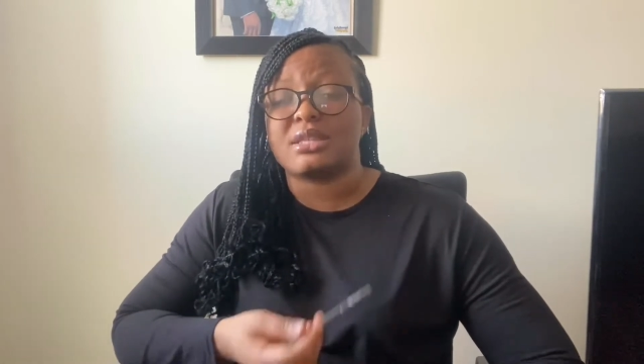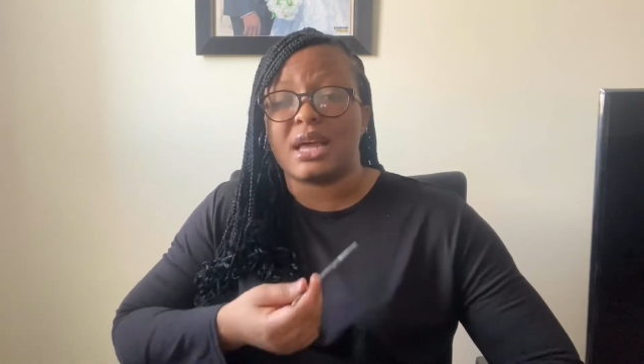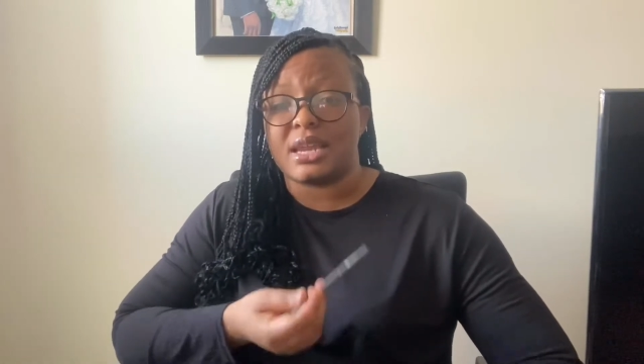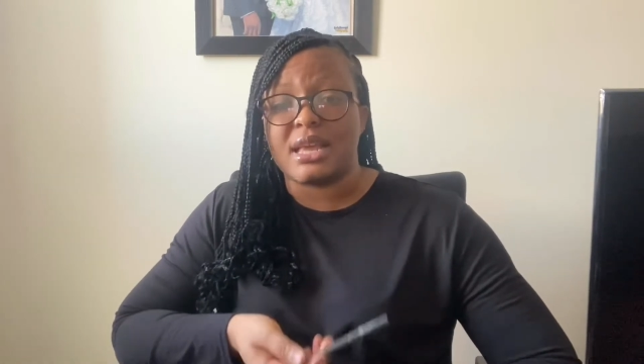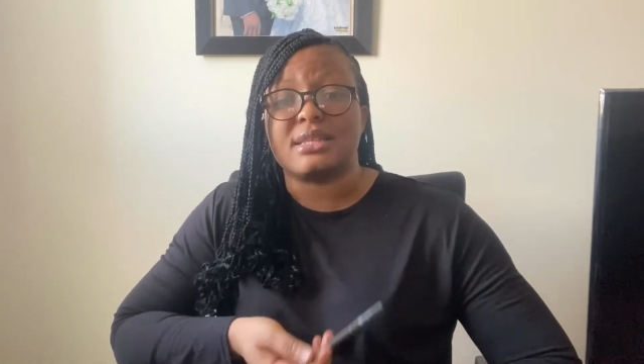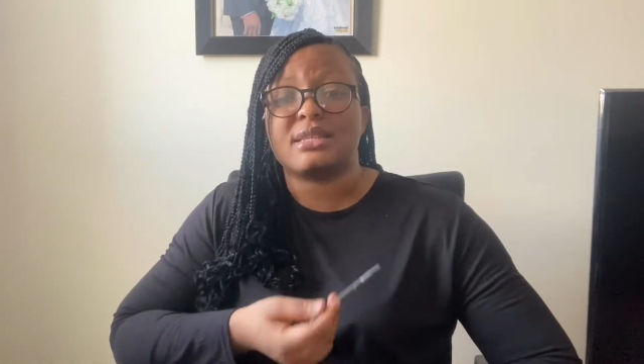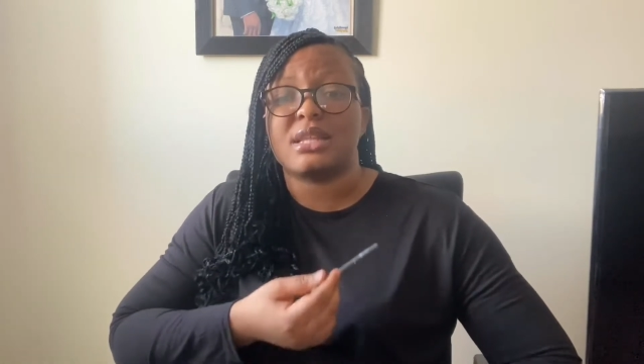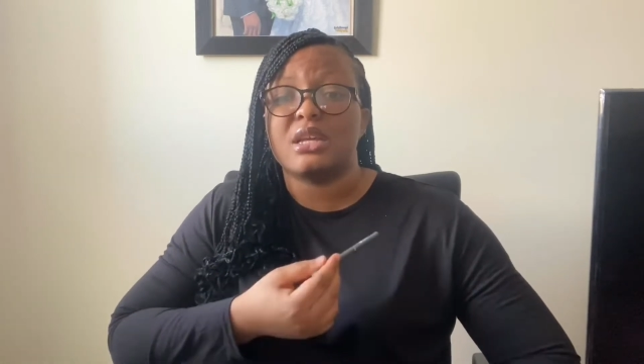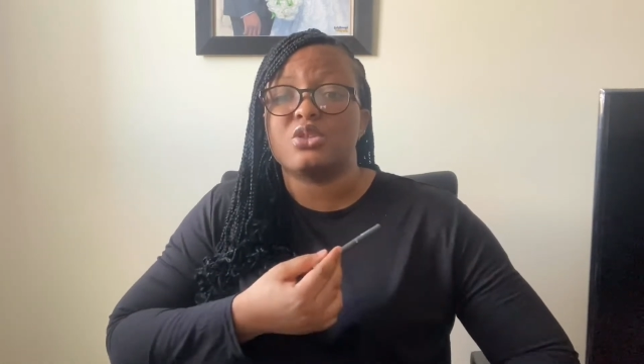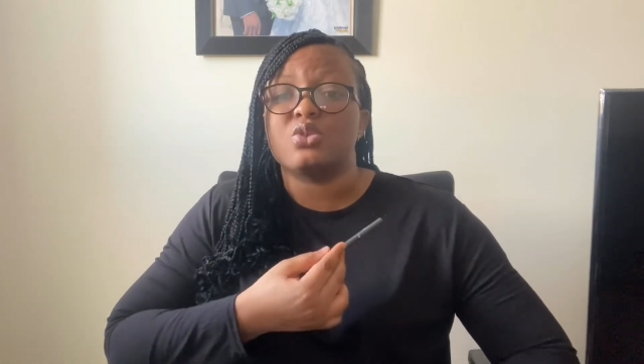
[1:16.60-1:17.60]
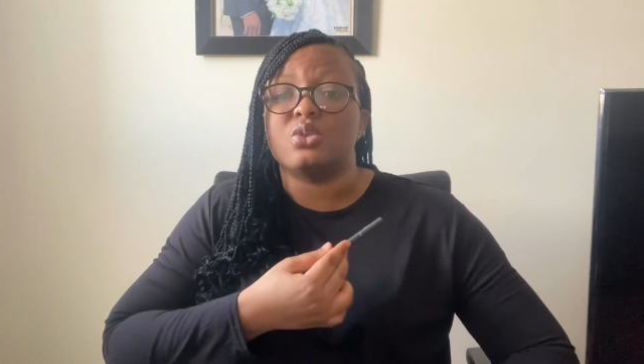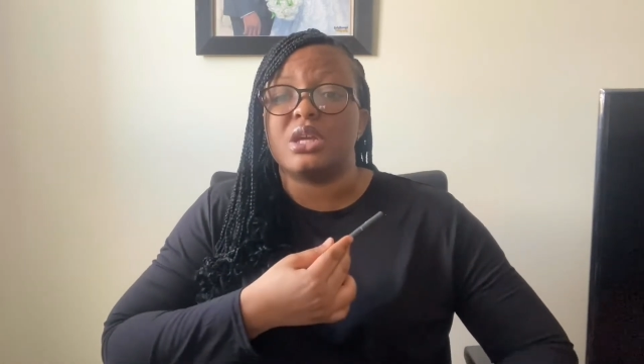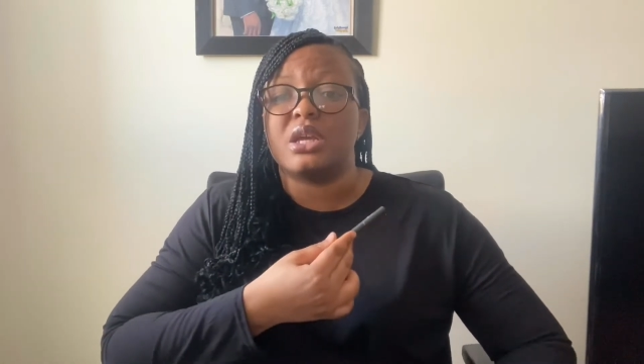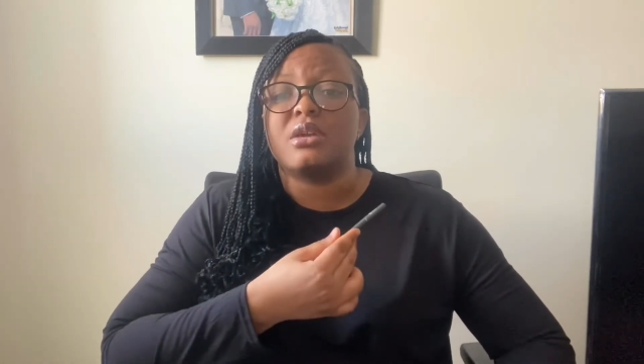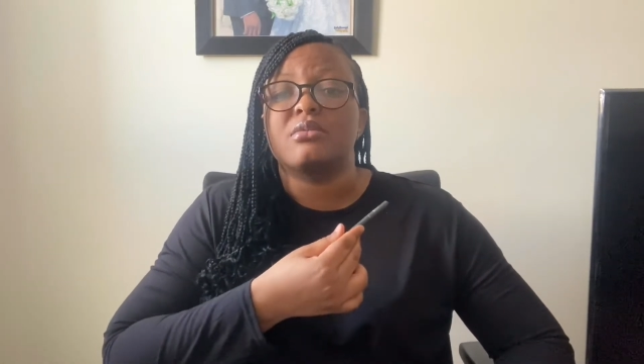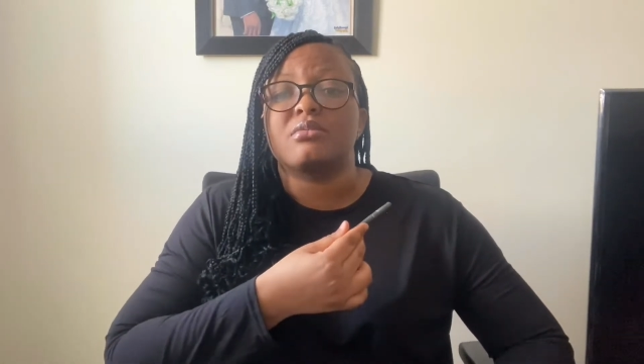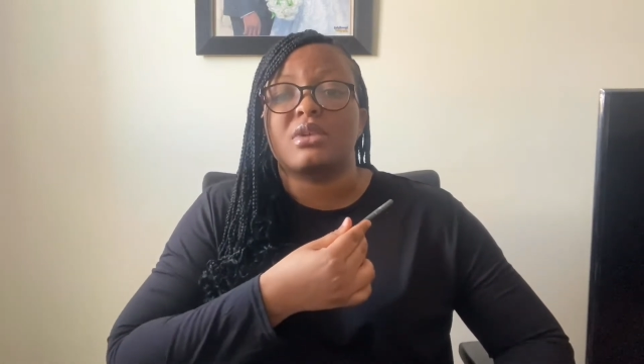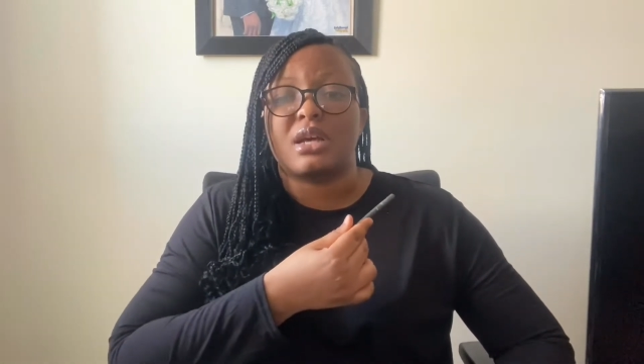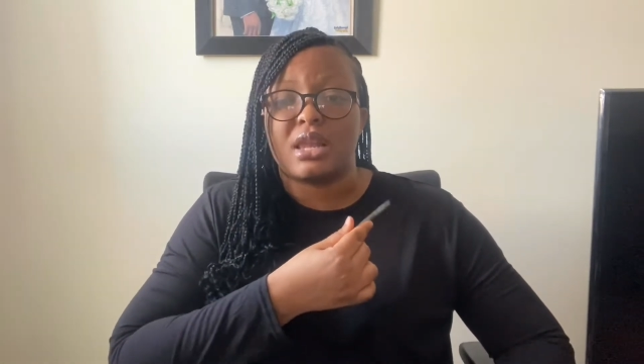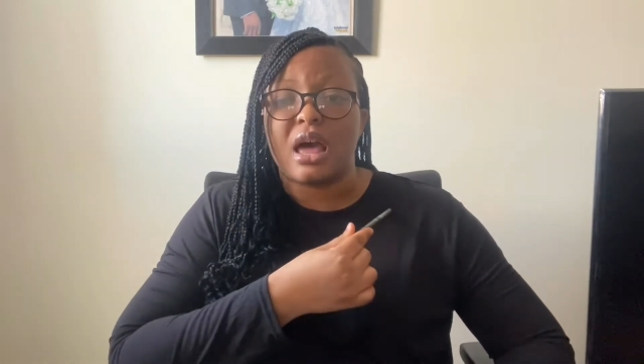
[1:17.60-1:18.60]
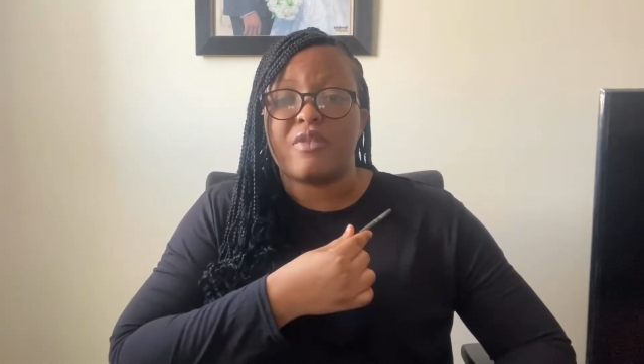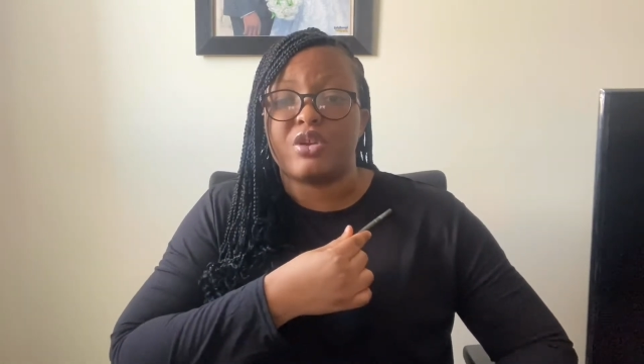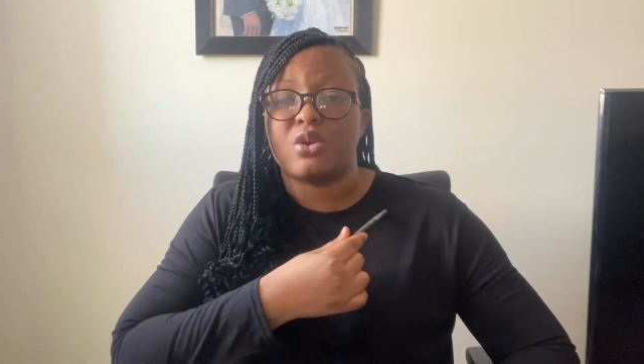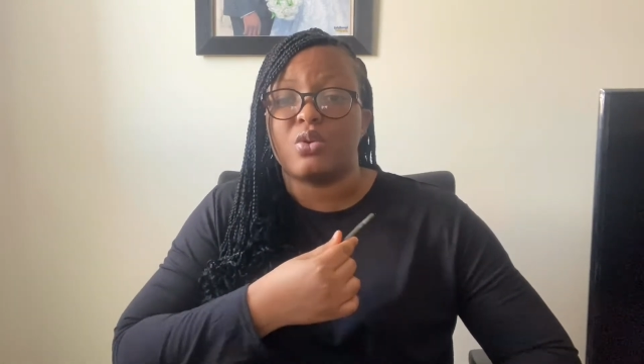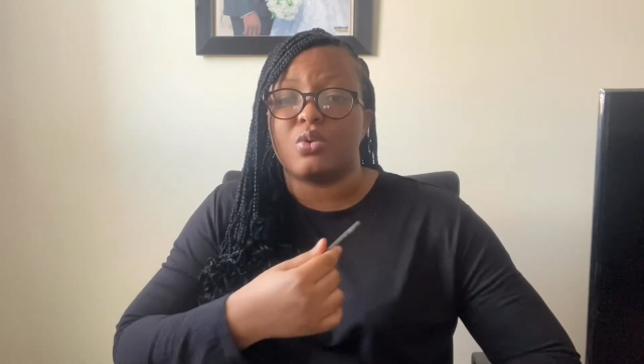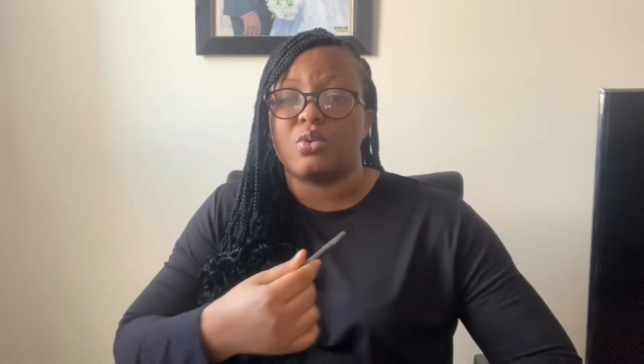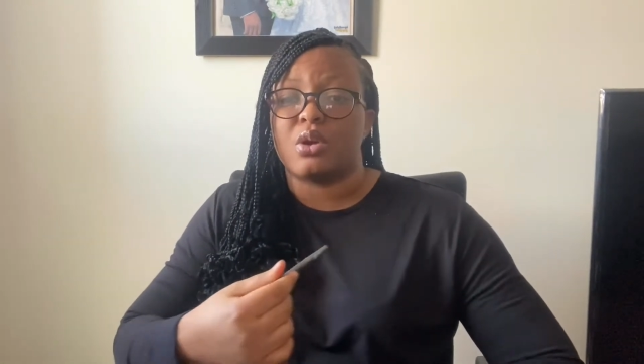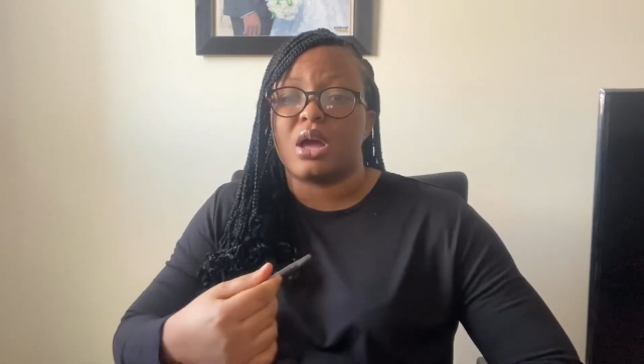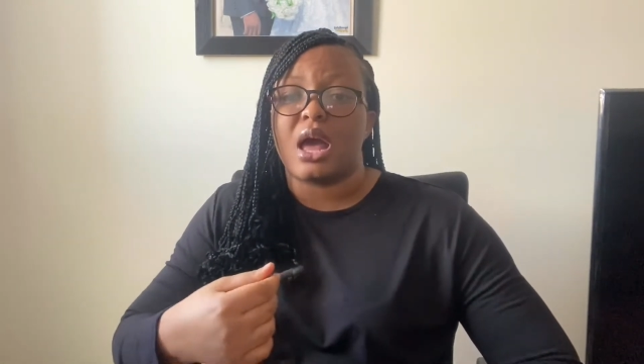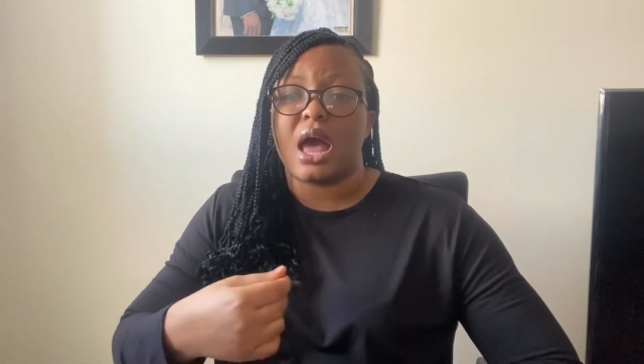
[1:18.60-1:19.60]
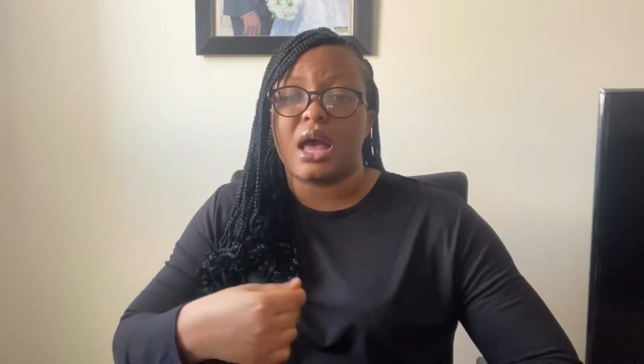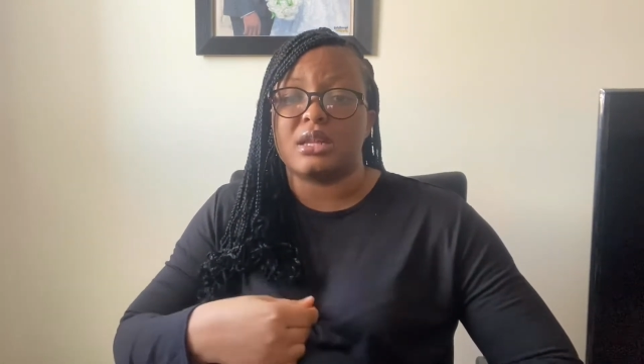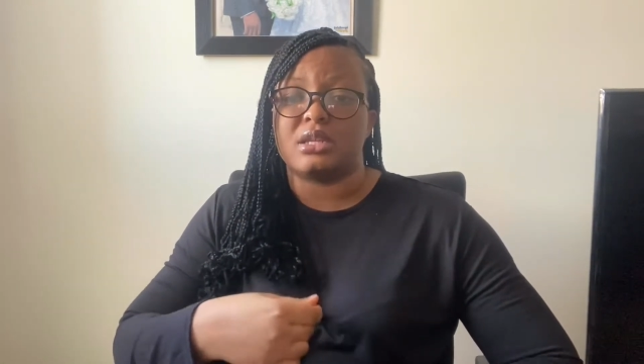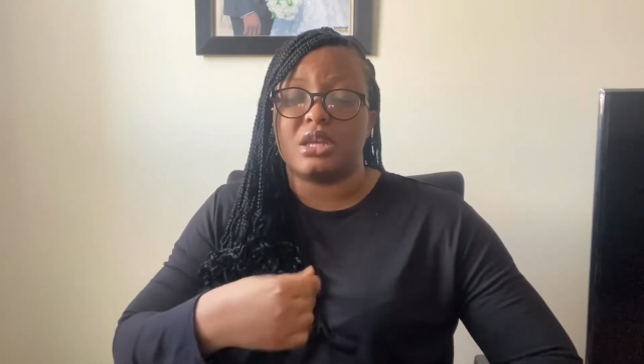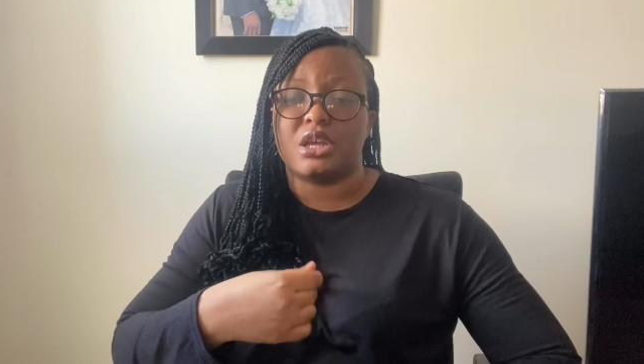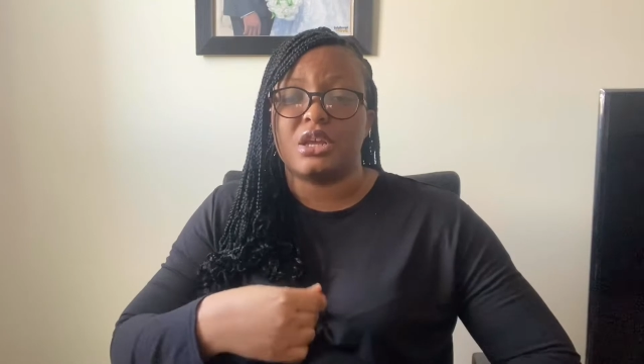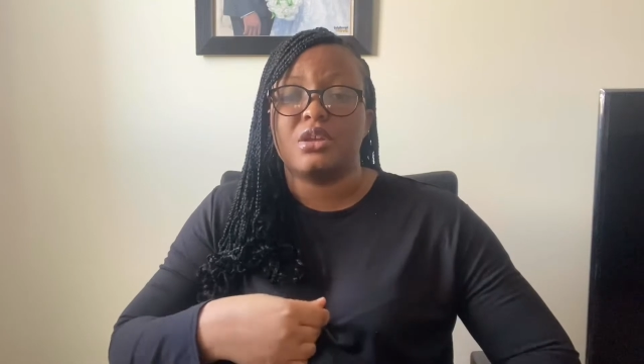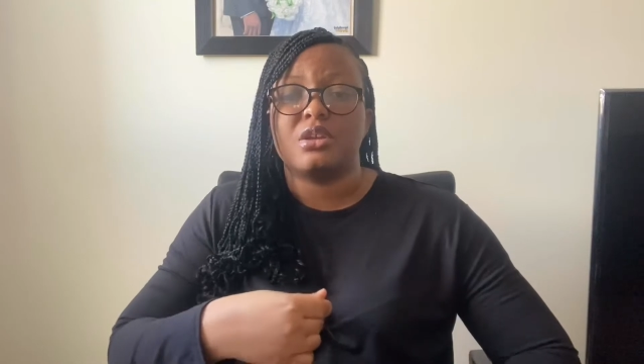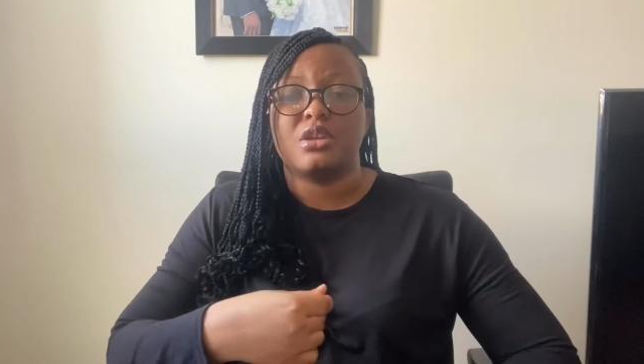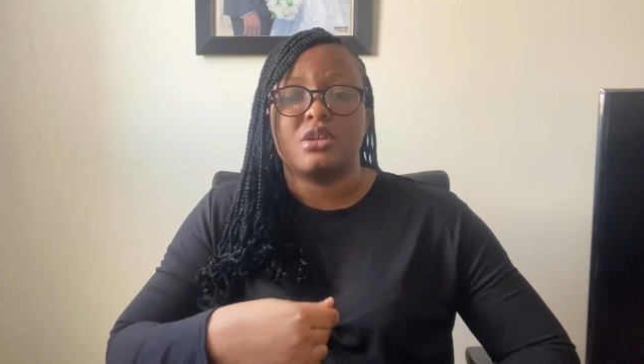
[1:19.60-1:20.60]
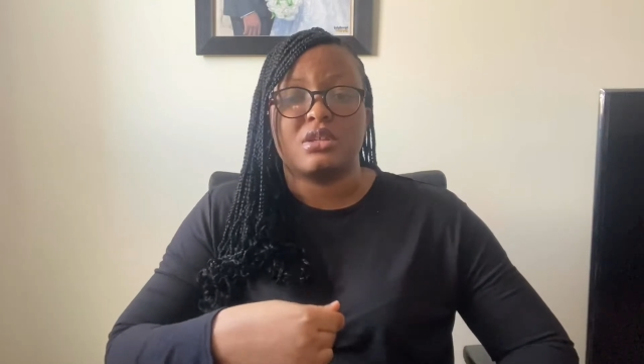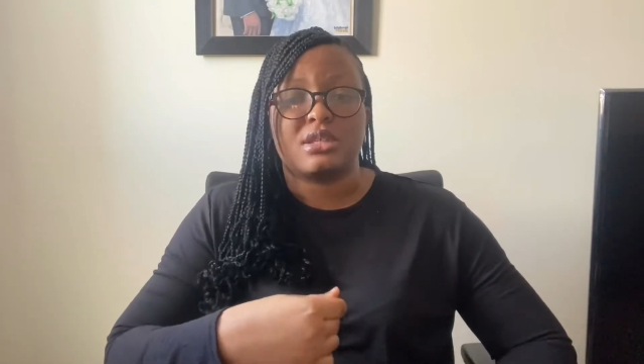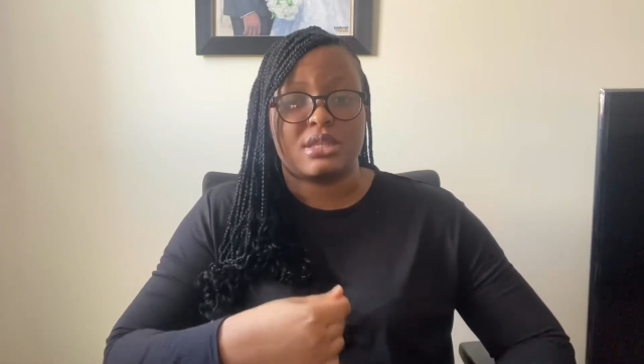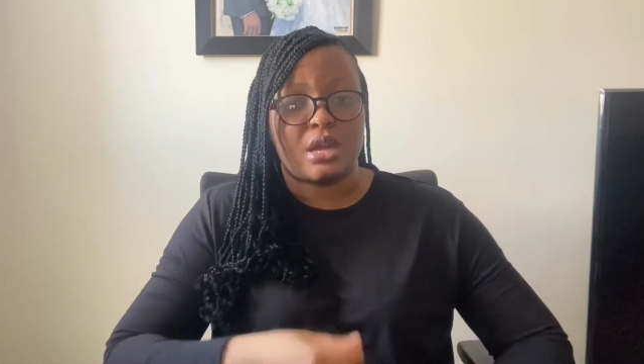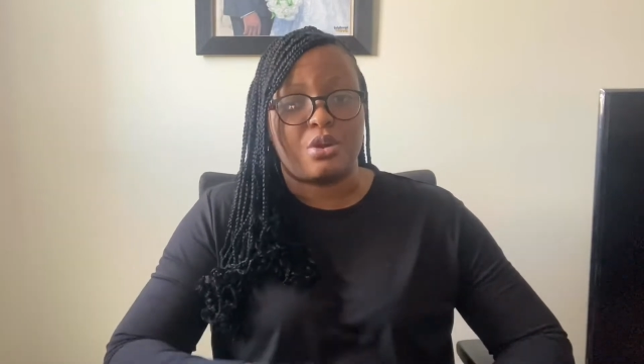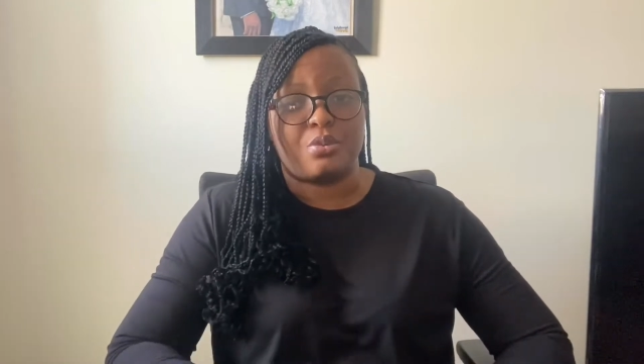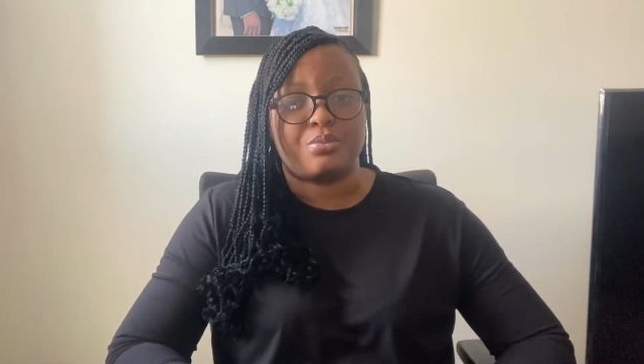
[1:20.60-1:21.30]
extend to the clavicle and the sternum.